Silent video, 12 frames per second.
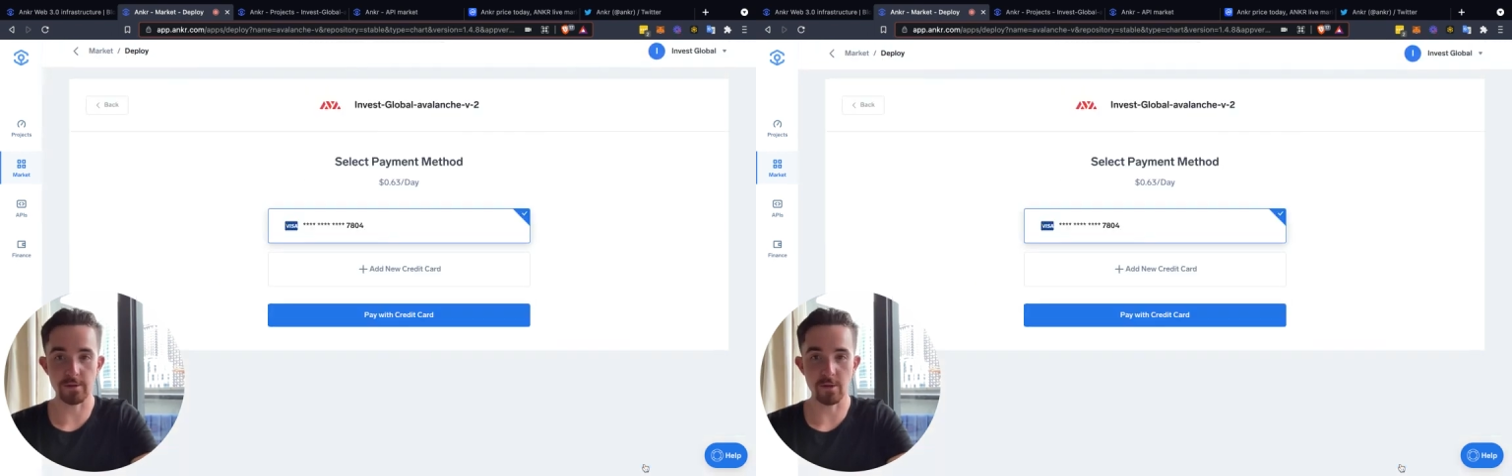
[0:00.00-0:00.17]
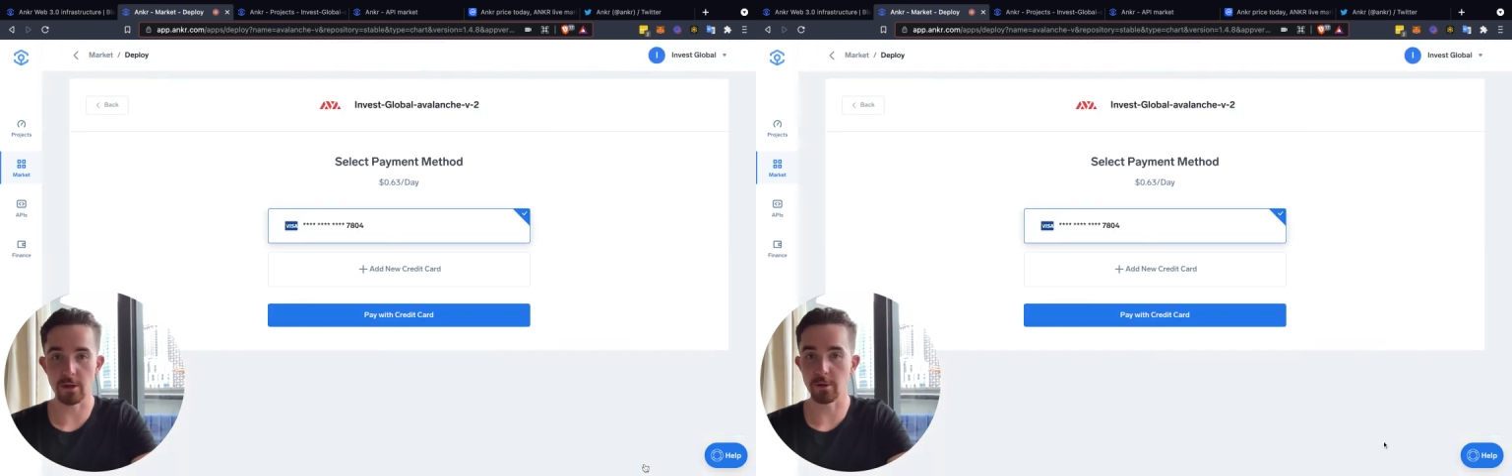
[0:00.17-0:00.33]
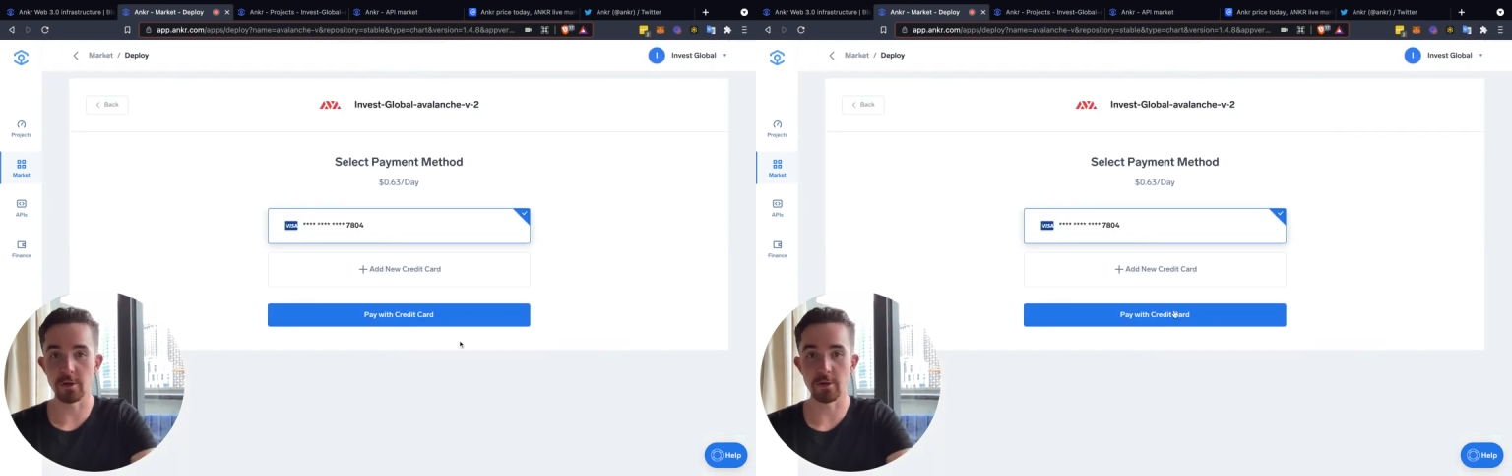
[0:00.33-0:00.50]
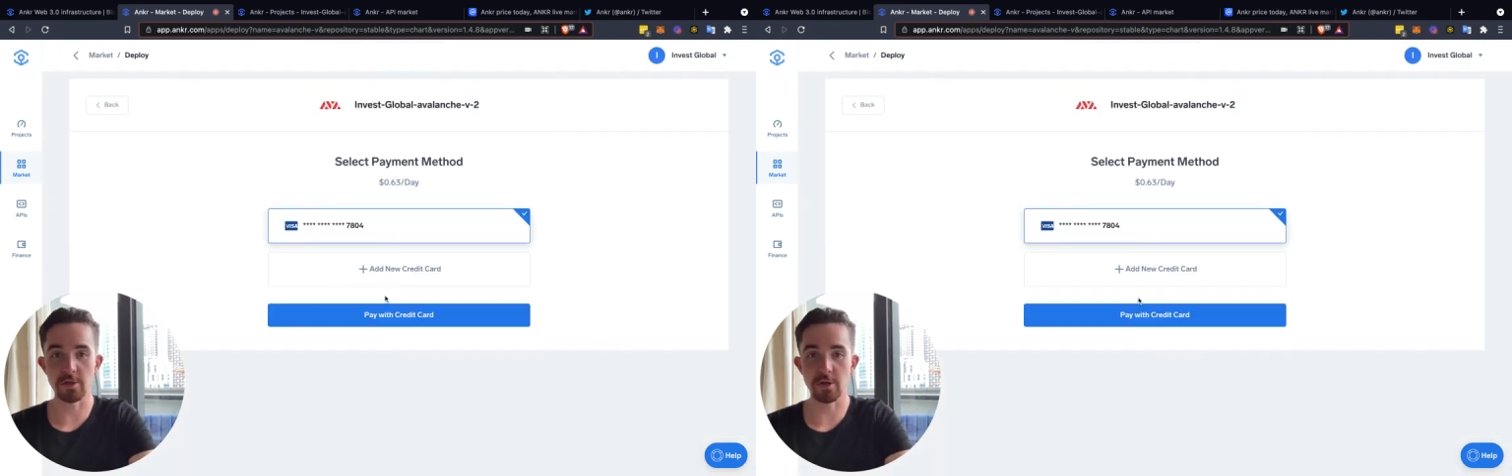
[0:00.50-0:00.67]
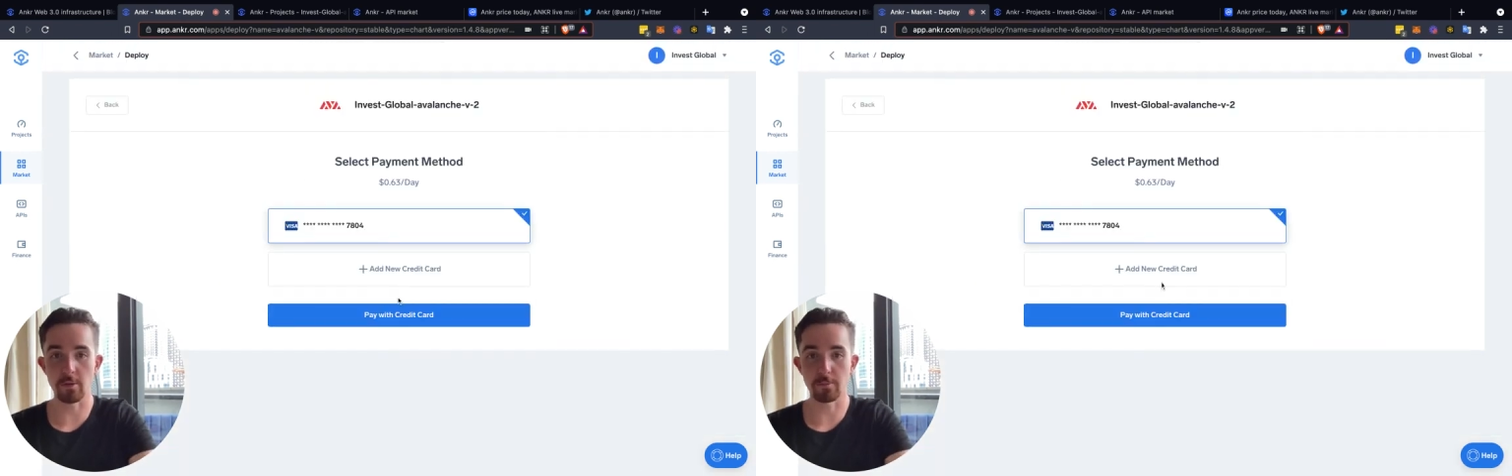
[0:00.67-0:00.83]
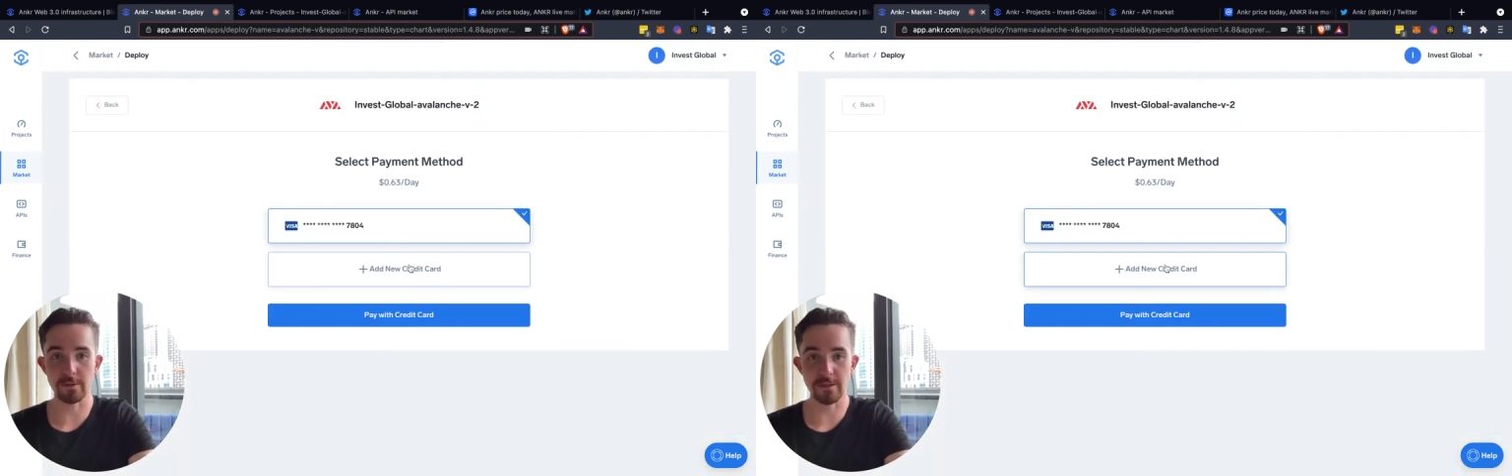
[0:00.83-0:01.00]
So literally you just
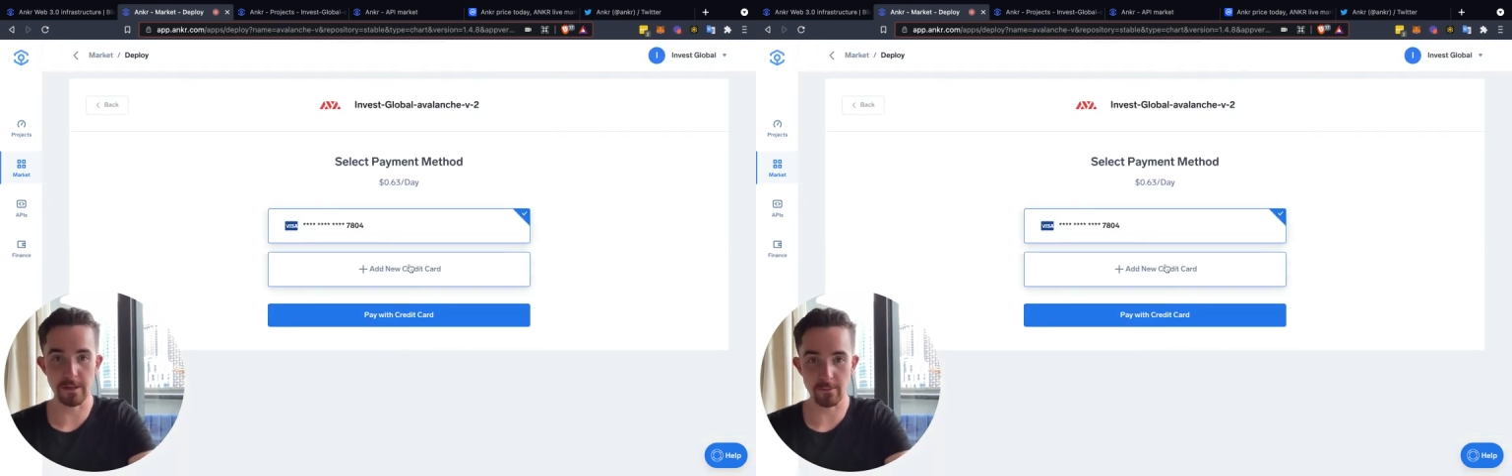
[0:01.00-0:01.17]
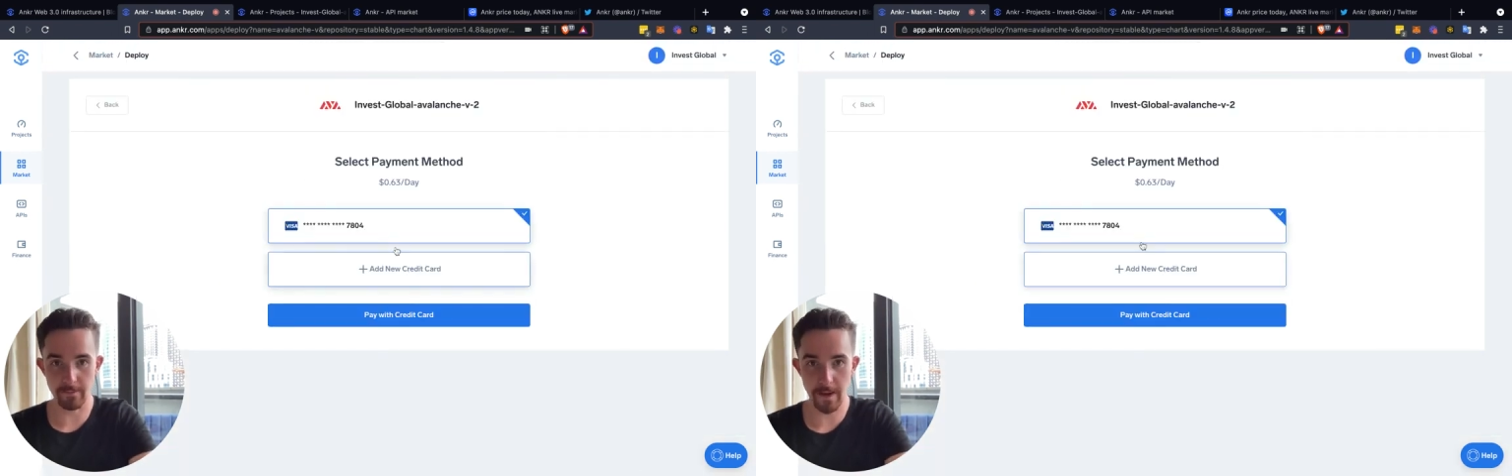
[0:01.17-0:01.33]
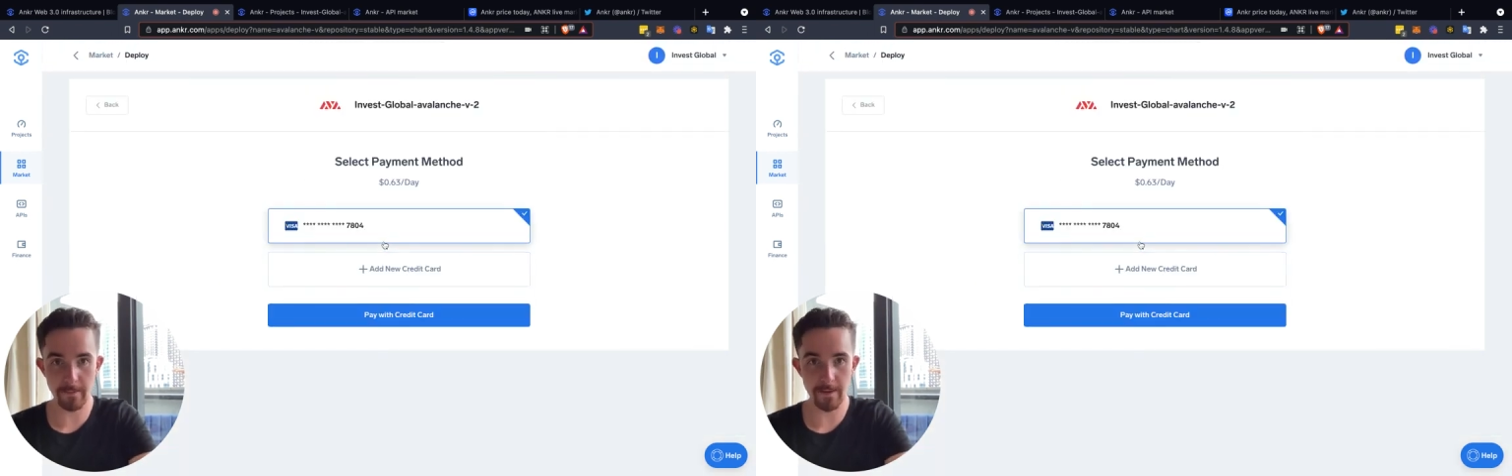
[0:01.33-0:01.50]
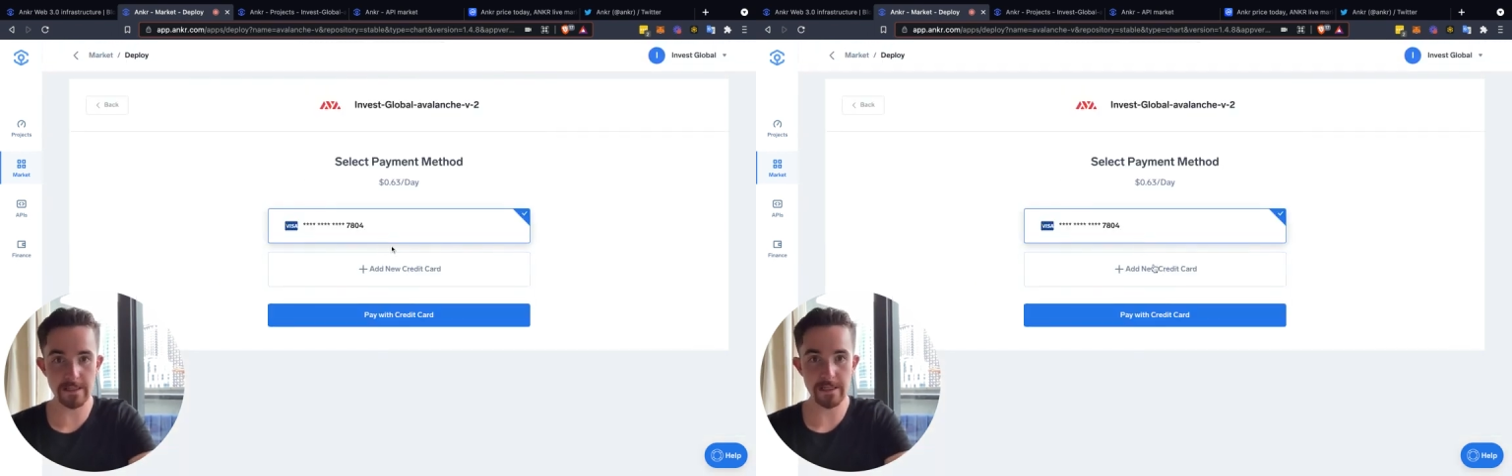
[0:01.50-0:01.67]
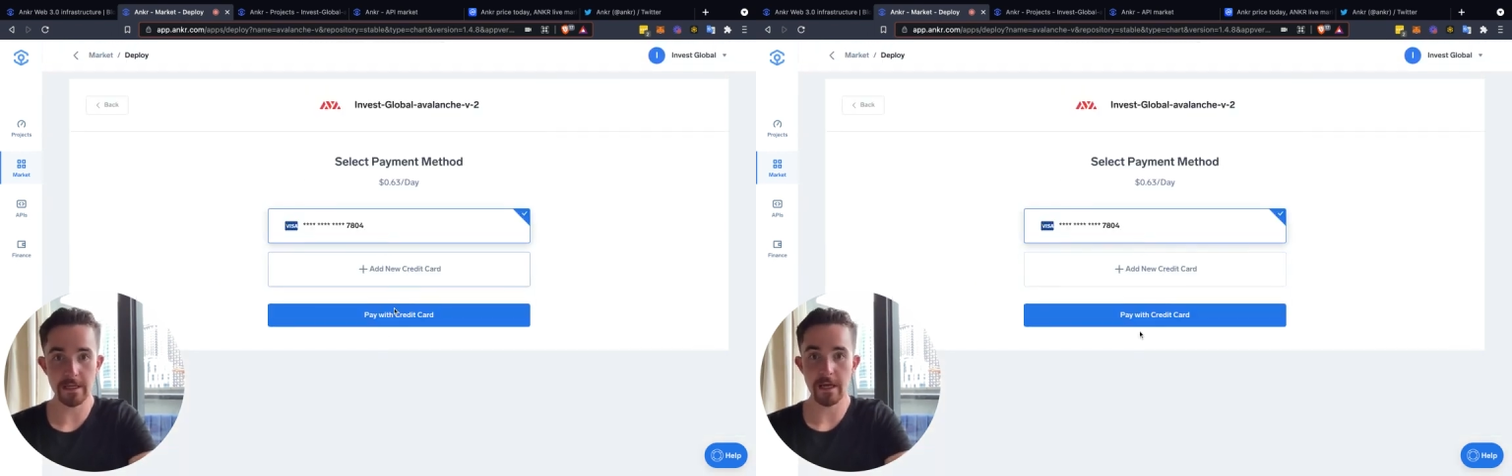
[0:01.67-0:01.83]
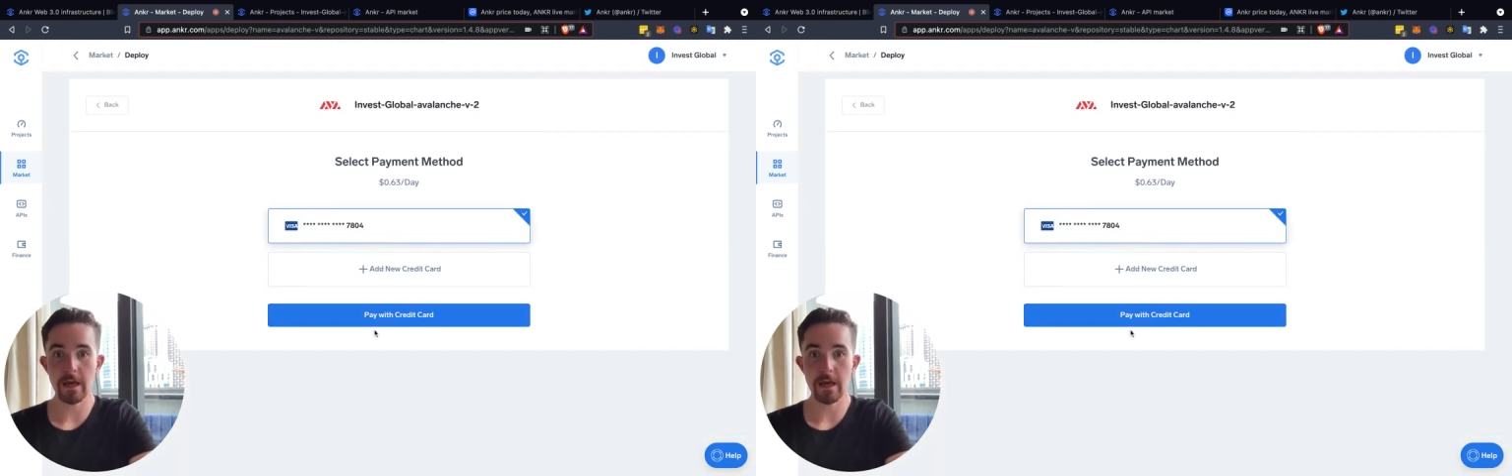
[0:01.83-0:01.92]
go proceed with payments.